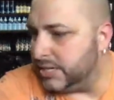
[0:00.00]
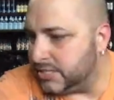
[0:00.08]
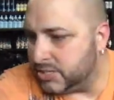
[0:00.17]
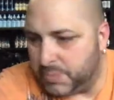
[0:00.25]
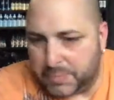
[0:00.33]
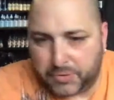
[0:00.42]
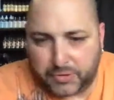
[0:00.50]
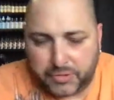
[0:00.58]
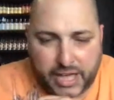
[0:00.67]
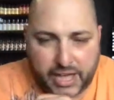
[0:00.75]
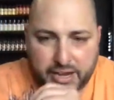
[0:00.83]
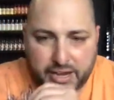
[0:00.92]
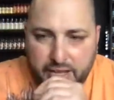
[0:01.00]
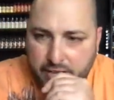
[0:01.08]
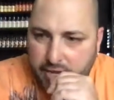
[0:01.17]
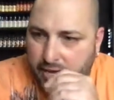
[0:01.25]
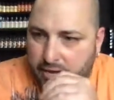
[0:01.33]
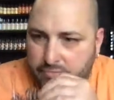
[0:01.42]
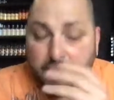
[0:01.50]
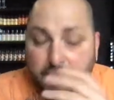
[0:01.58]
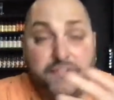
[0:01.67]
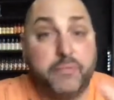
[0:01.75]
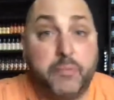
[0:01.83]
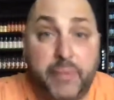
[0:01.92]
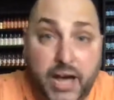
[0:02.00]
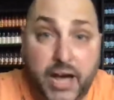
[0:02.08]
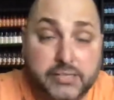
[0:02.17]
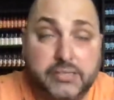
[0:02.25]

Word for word: There's people that uh, read from a box.